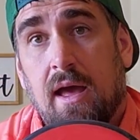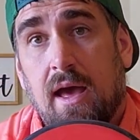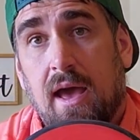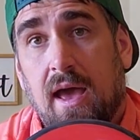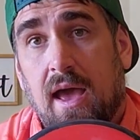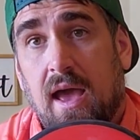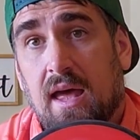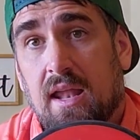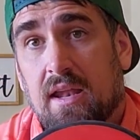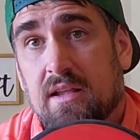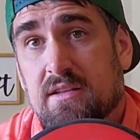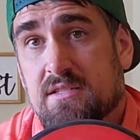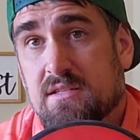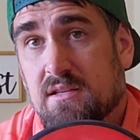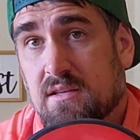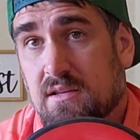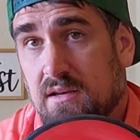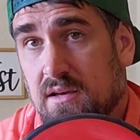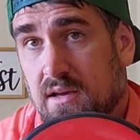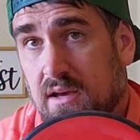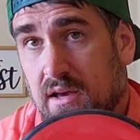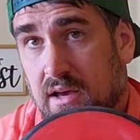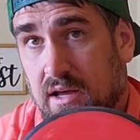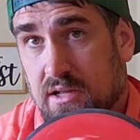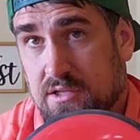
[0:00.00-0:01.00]
And
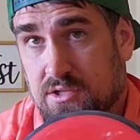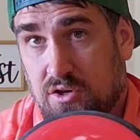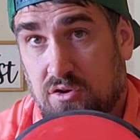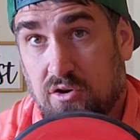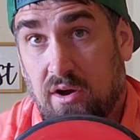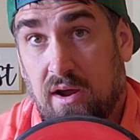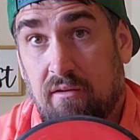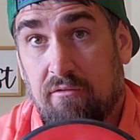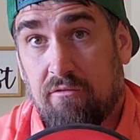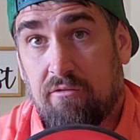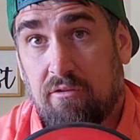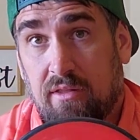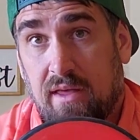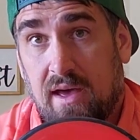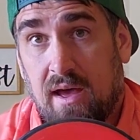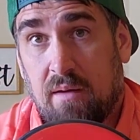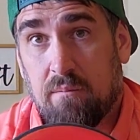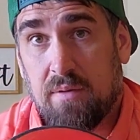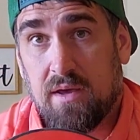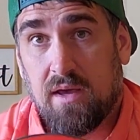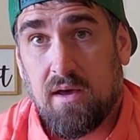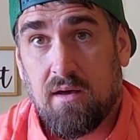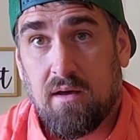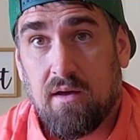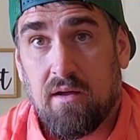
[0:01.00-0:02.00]
it's great for that
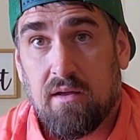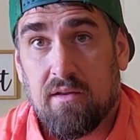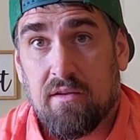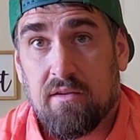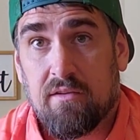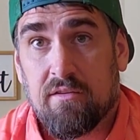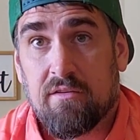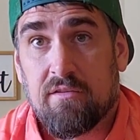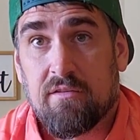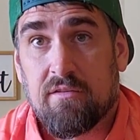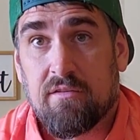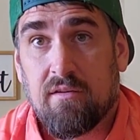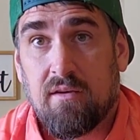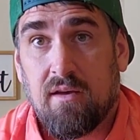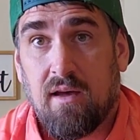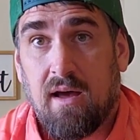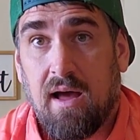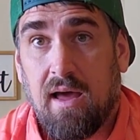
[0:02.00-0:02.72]
because